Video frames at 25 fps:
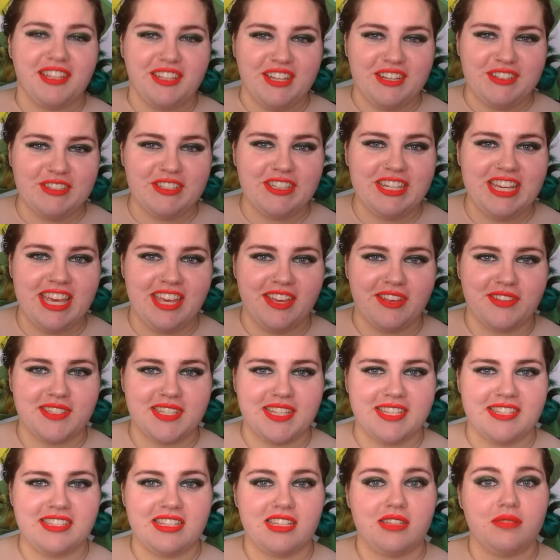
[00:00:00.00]
local
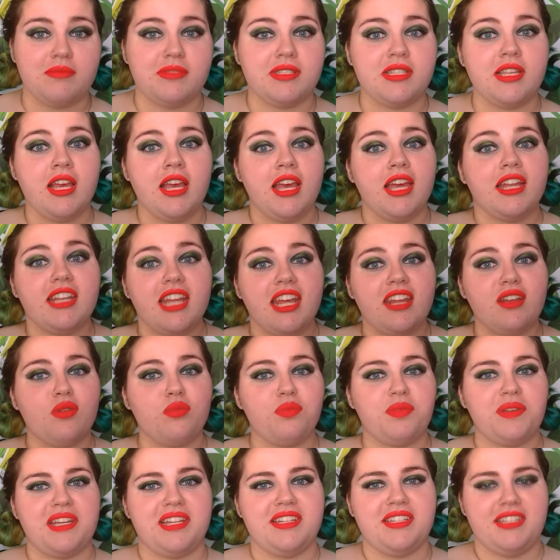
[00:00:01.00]
ecosystems, native
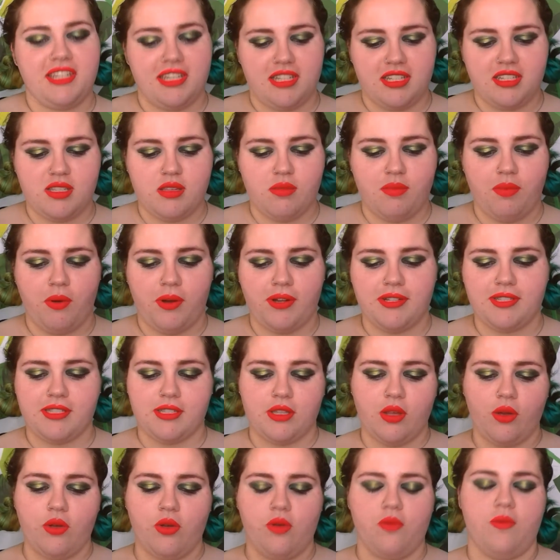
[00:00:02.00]
planting supports
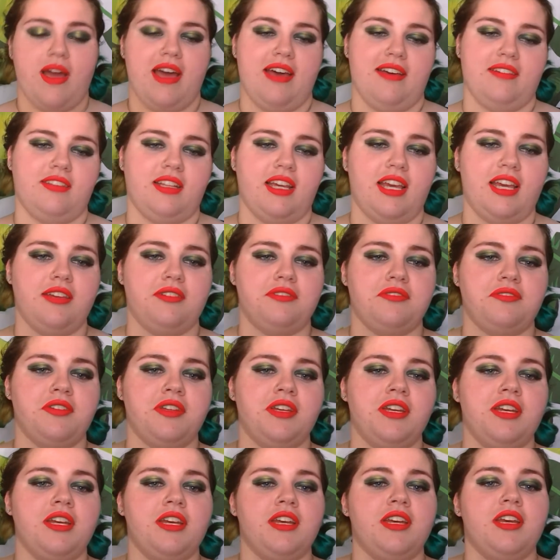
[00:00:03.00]
local wildlife.
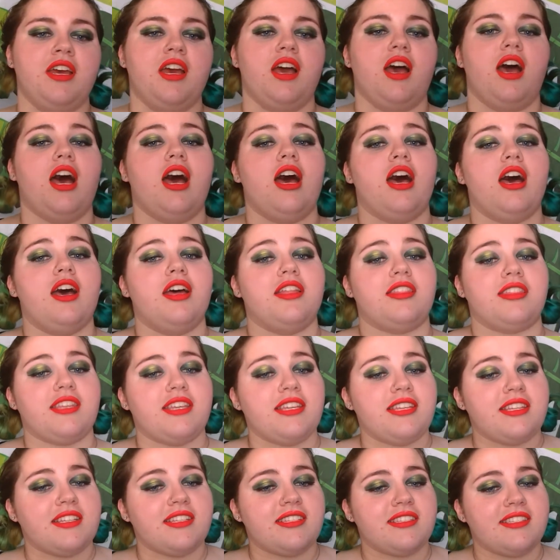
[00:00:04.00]

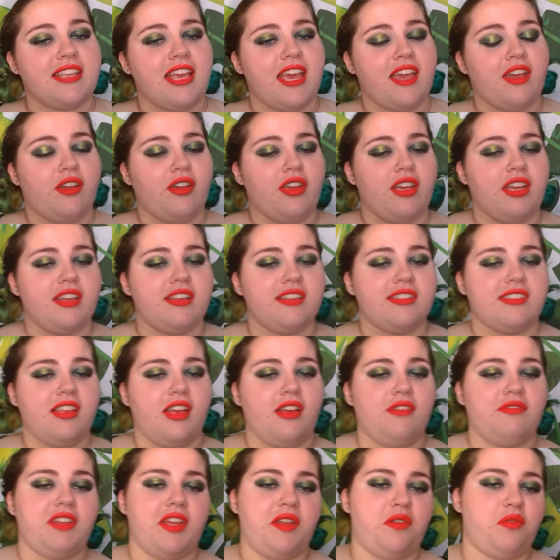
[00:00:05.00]
These areas
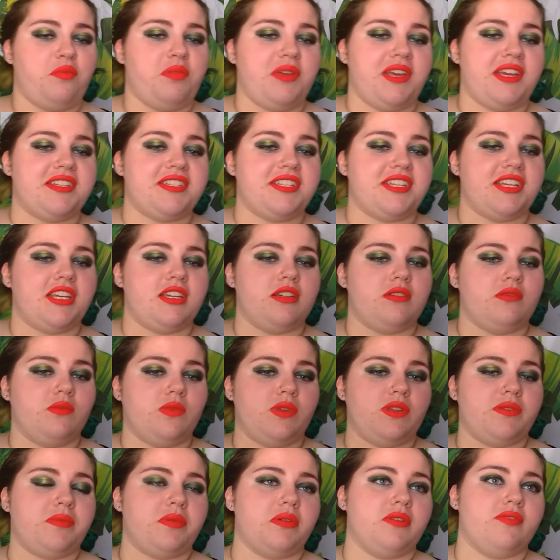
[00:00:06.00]
of native planting
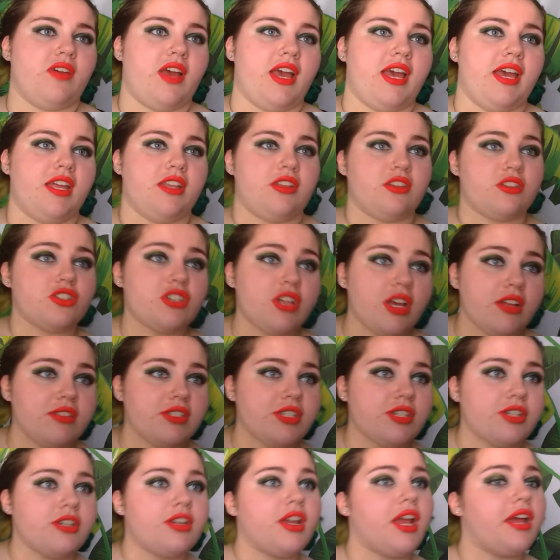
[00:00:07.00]
will provide
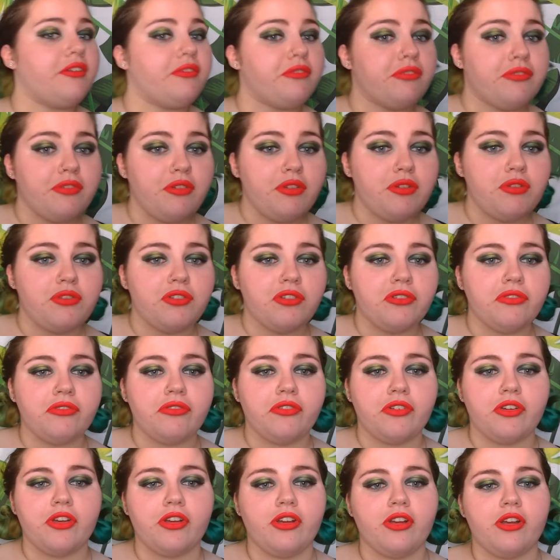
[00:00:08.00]
shelter and food
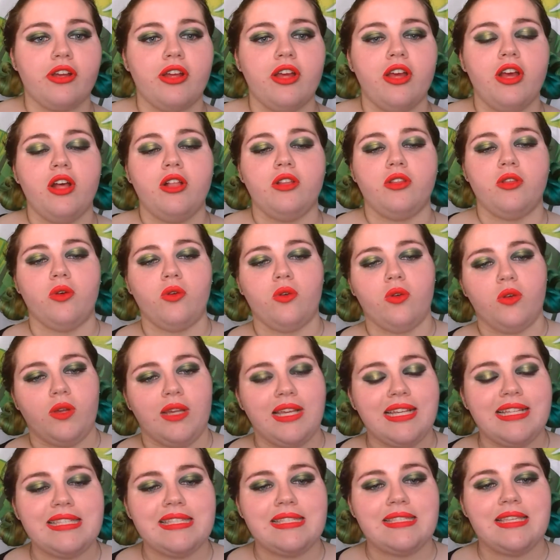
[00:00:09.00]
for local
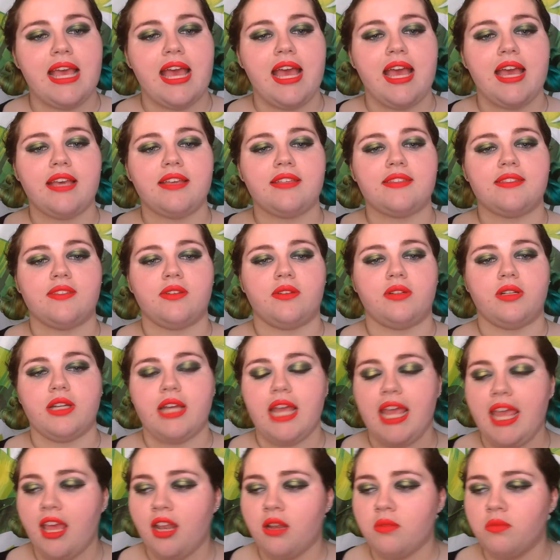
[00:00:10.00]
insects or
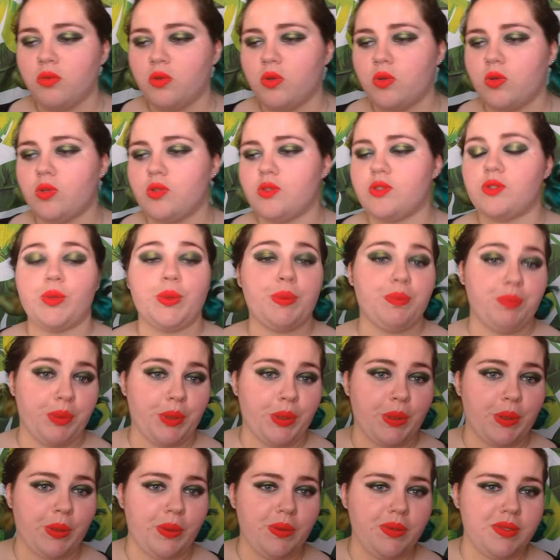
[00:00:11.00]
animals or
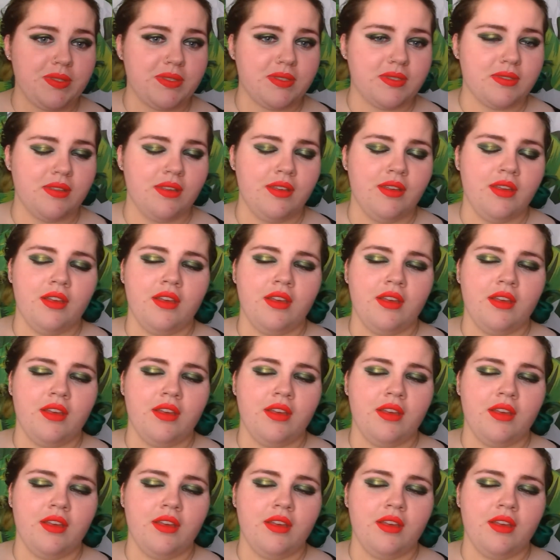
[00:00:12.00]
birds.